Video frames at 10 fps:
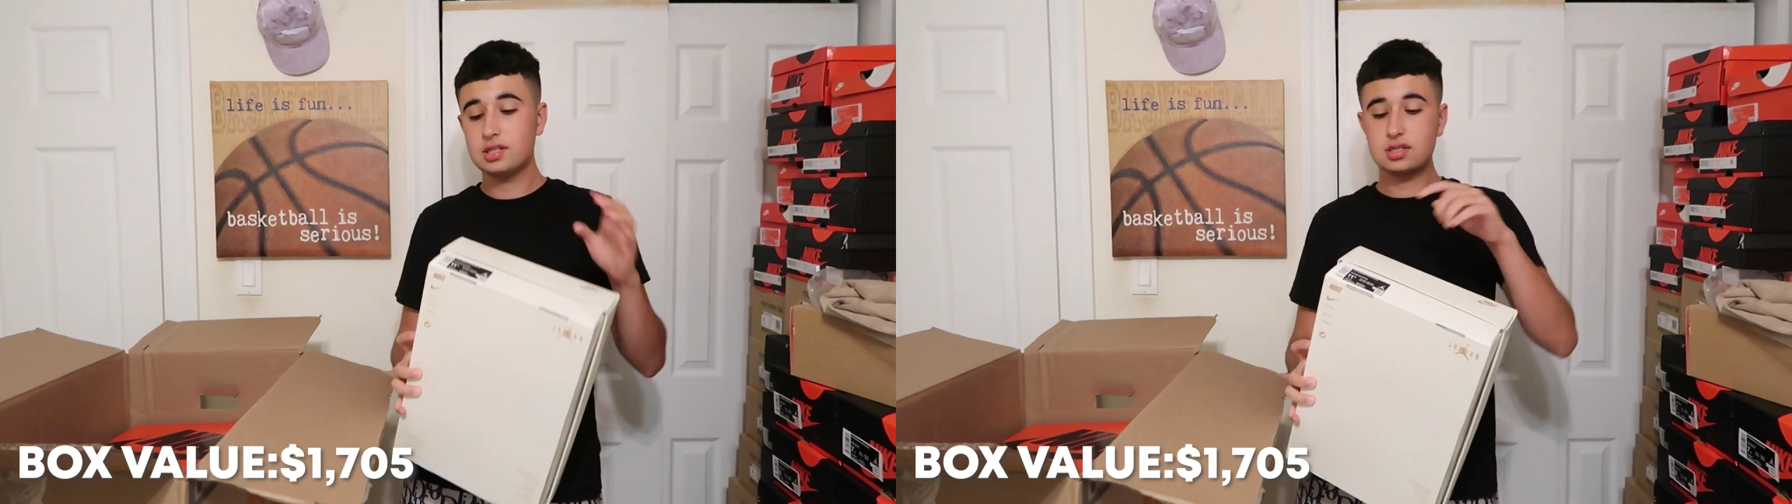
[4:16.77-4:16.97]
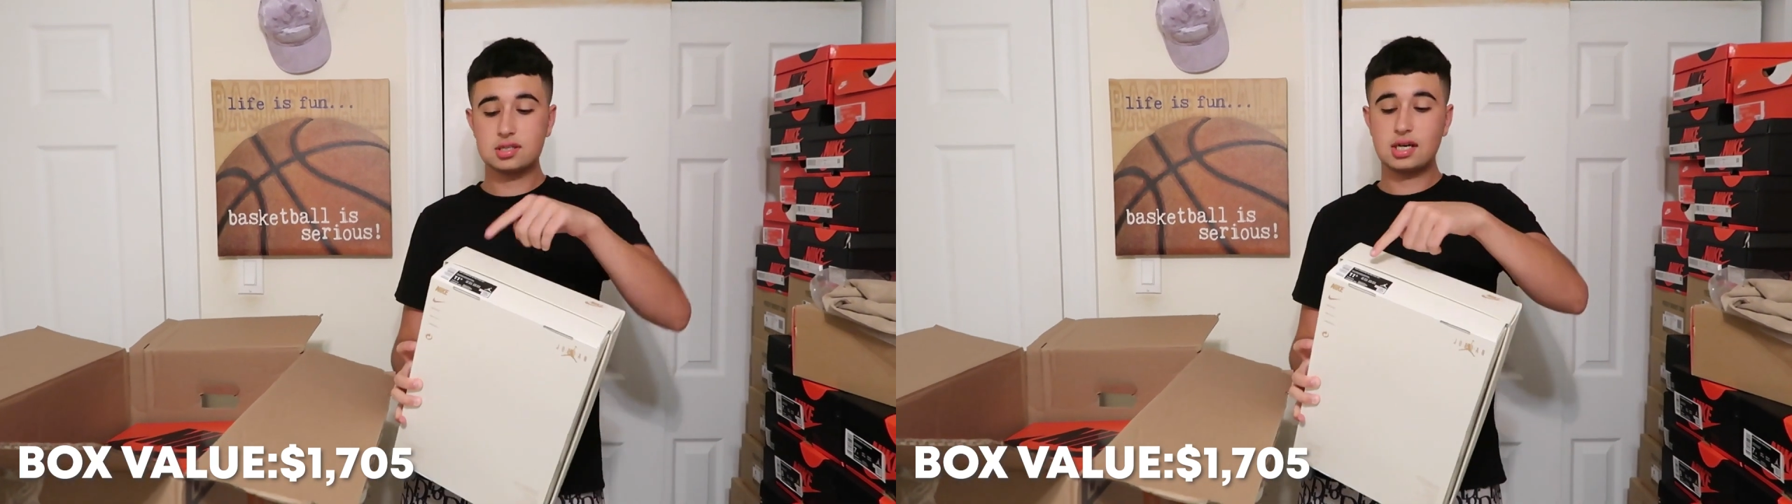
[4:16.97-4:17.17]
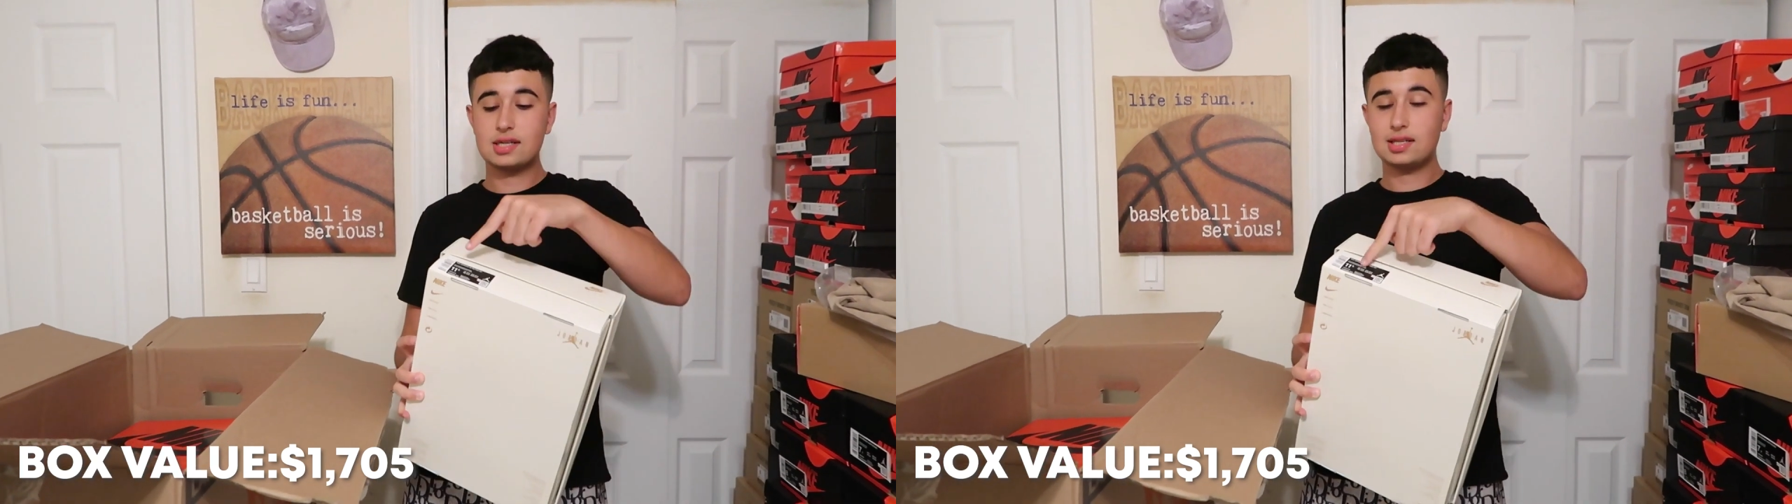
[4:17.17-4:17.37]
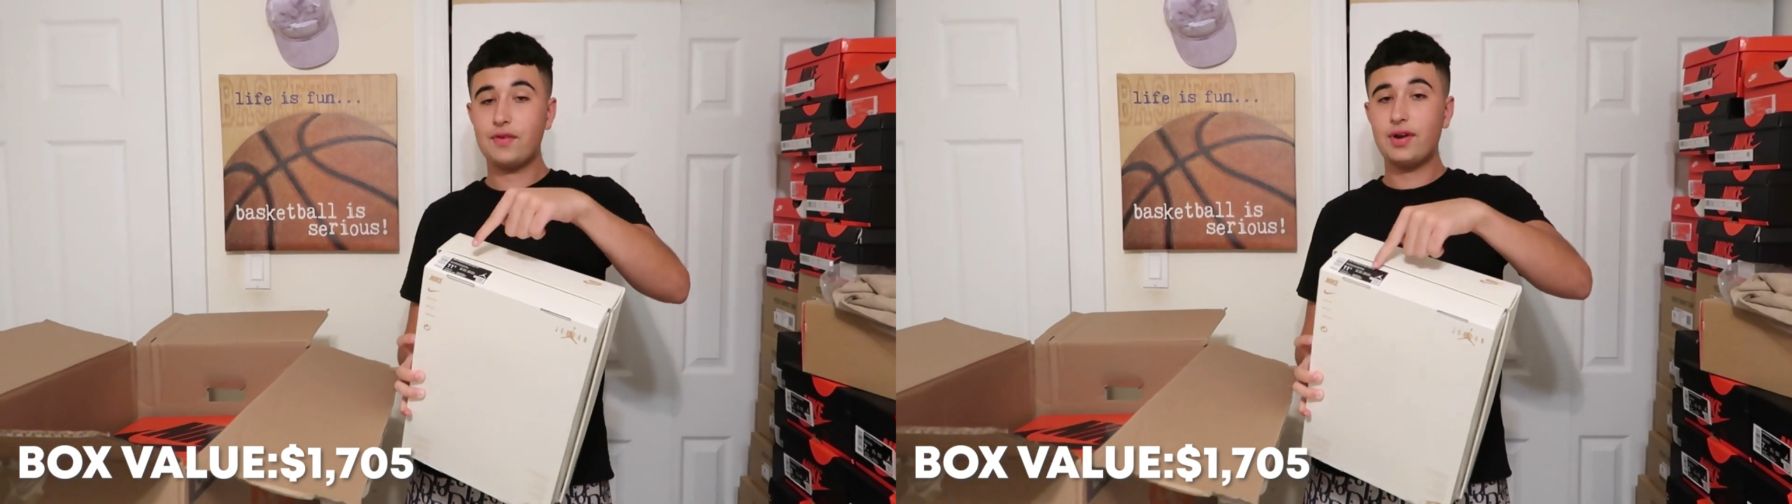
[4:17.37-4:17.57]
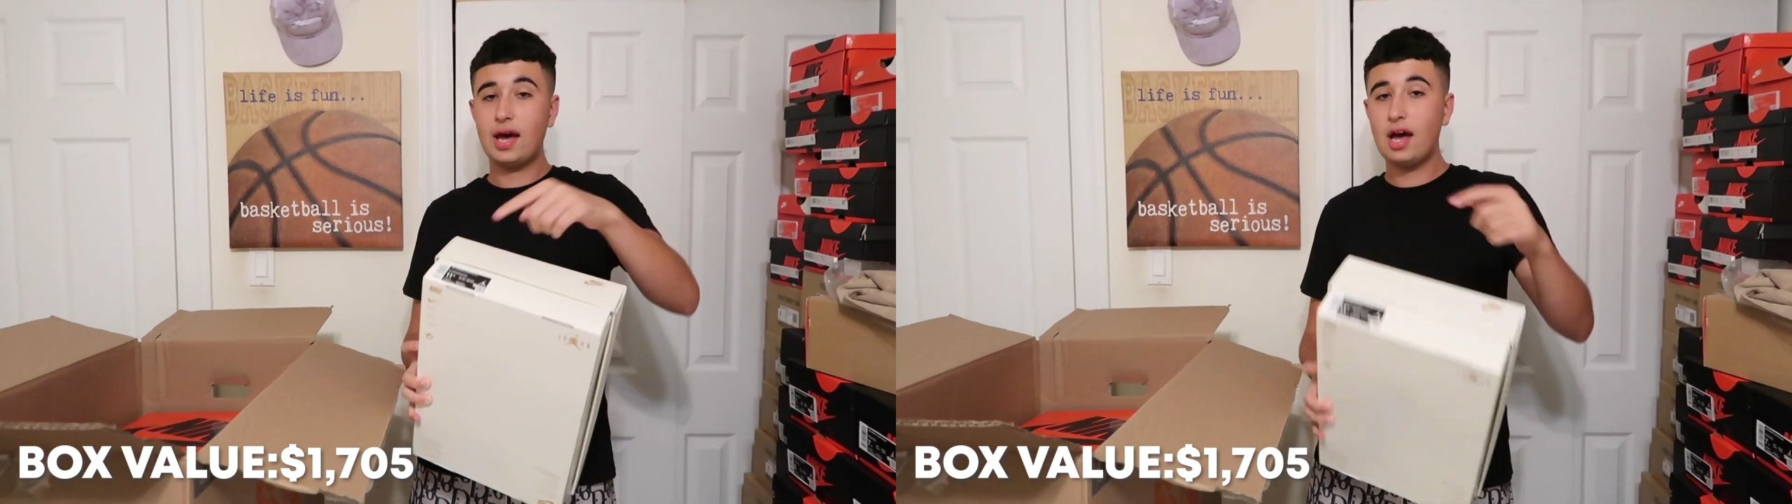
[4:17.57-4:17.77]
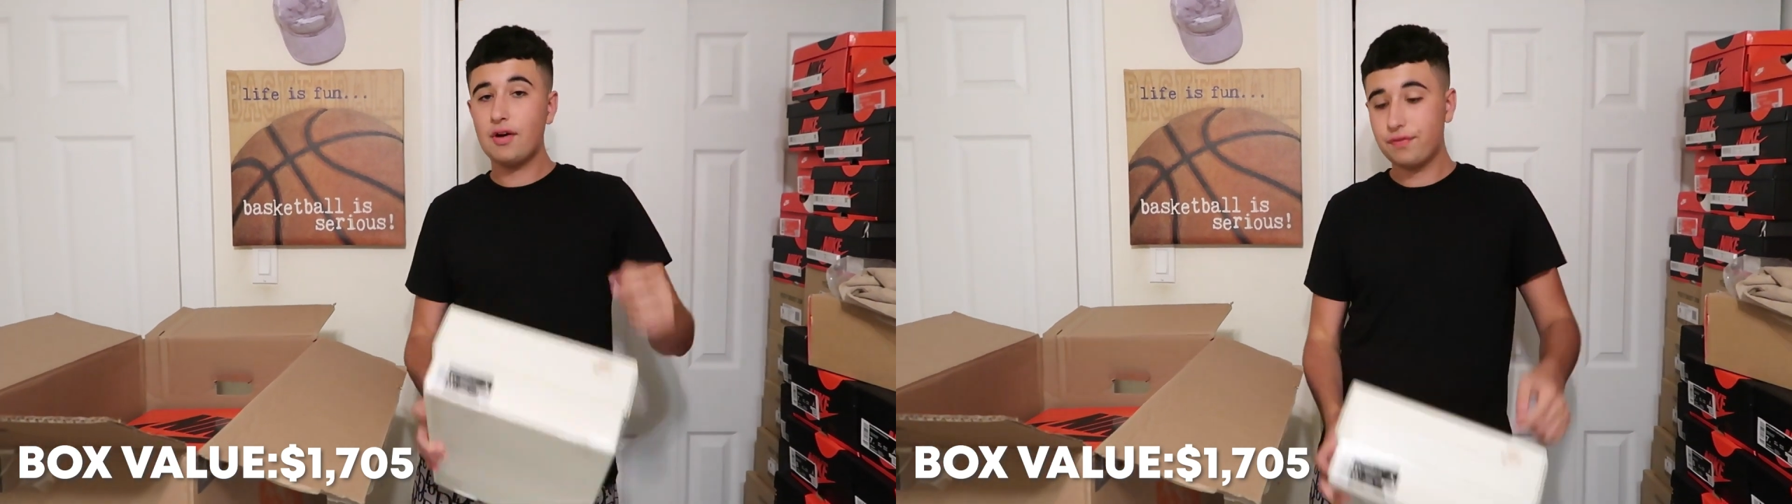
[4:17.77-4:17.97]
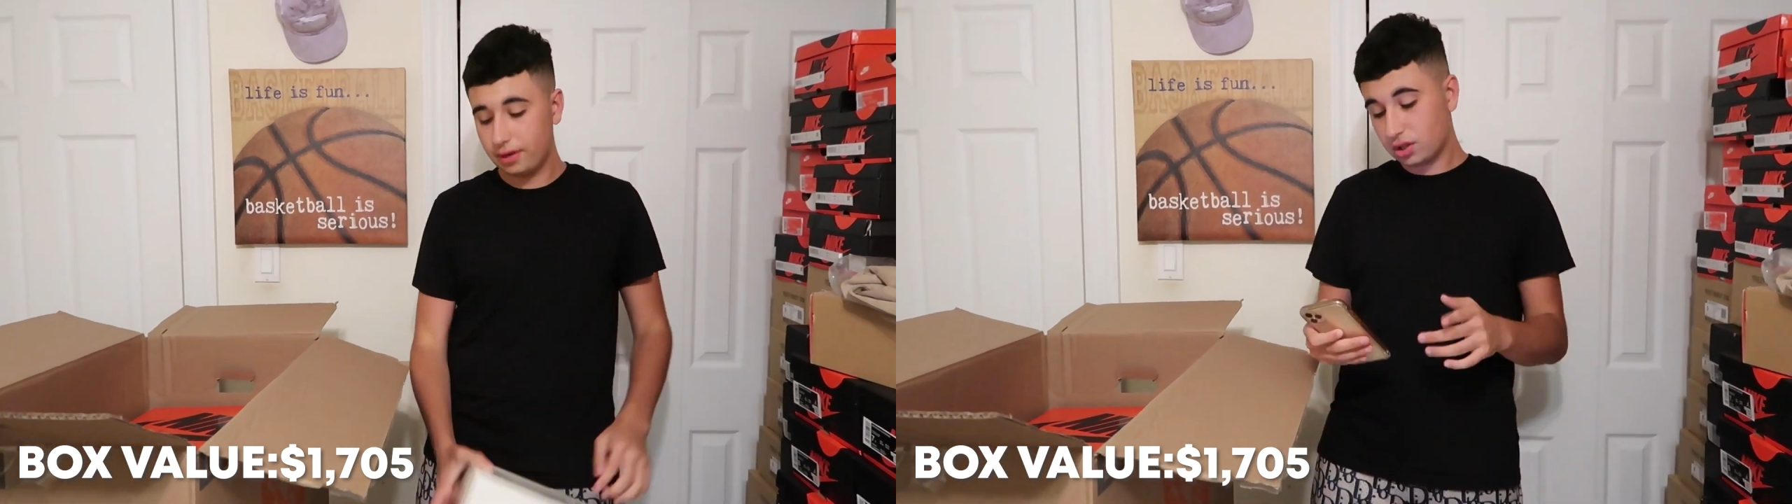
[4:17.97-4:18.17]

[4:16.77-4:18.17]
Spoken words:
These are size 11.5.